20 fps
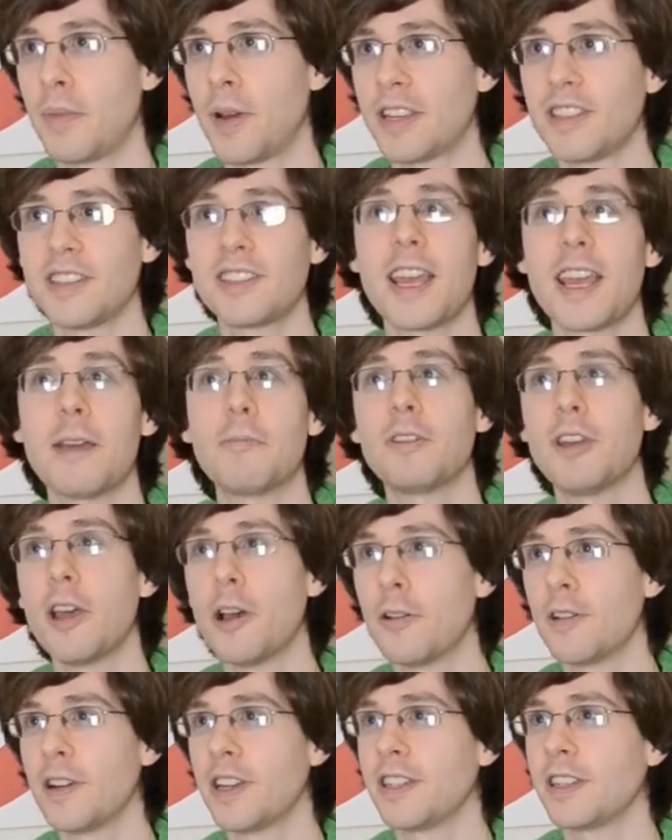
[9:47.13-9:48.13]
But I just kept
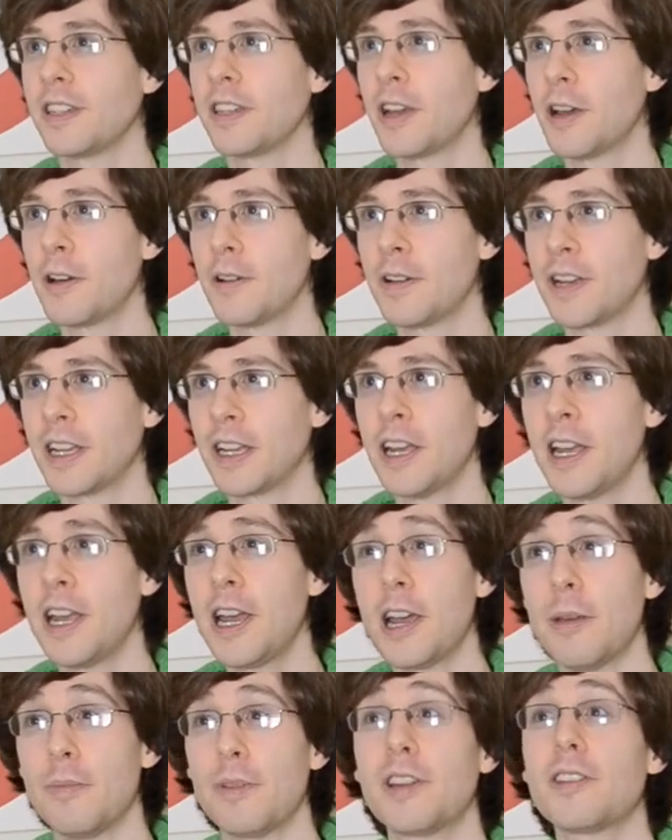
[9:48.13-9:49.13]
going and going,
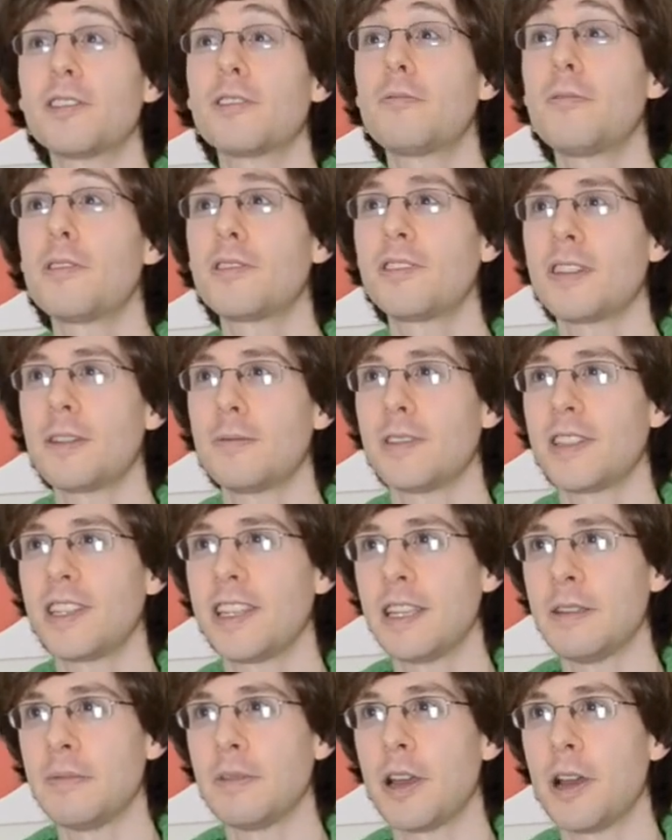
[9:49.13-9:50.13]
and because I was able to
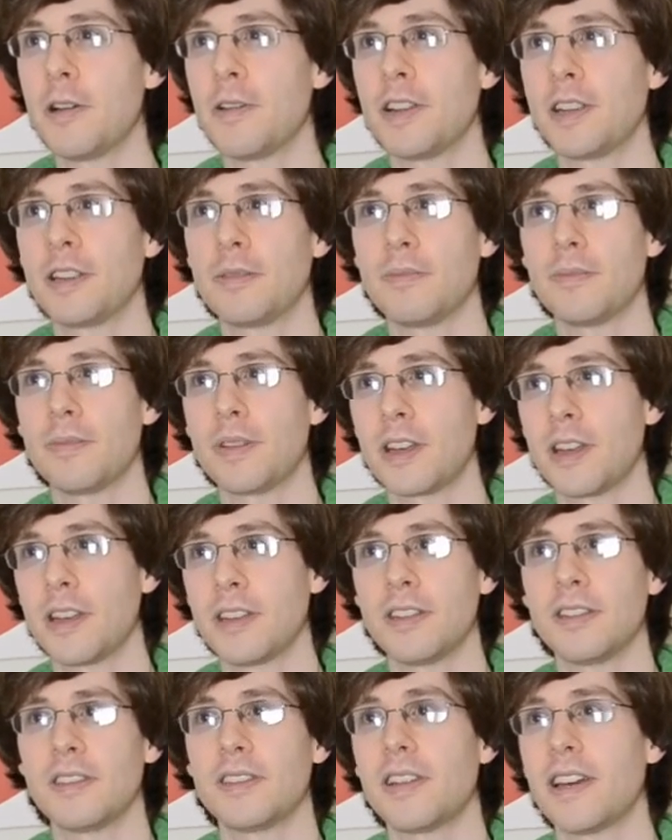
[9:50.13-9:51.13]
keep going, and
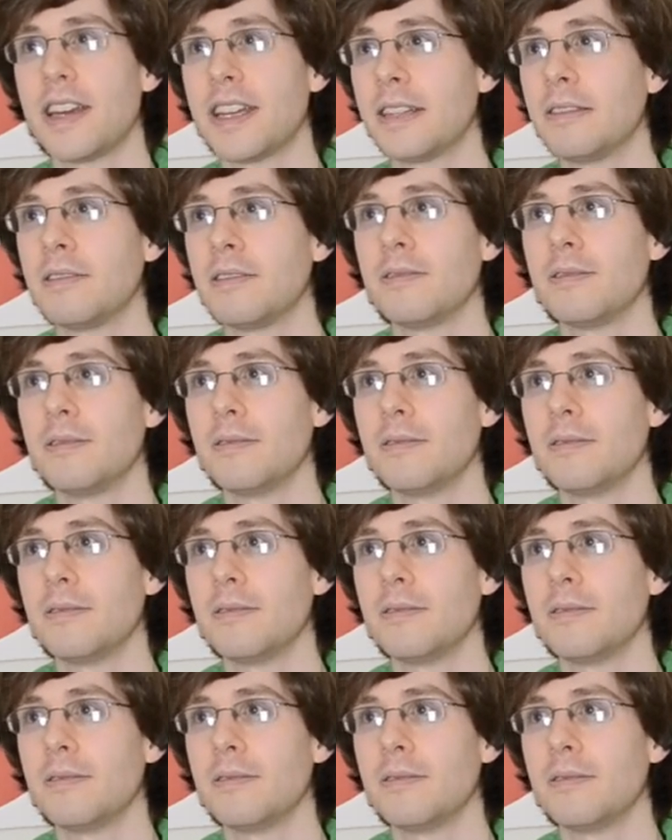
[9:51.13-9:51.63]
because I